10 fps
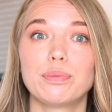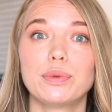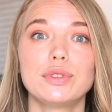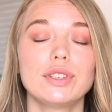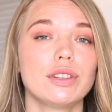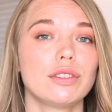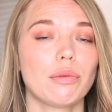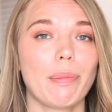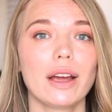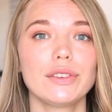to put in
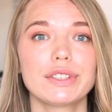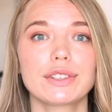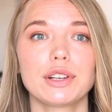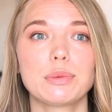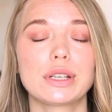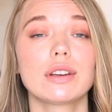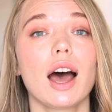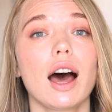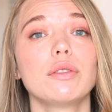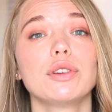your bio description,
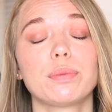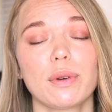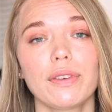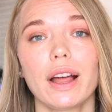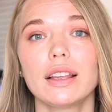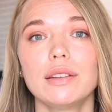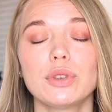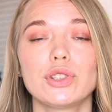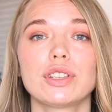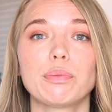how your profile
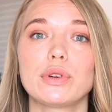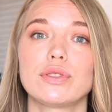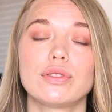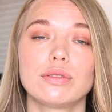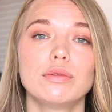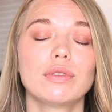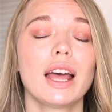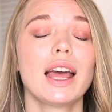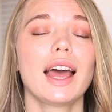image is supposed to look,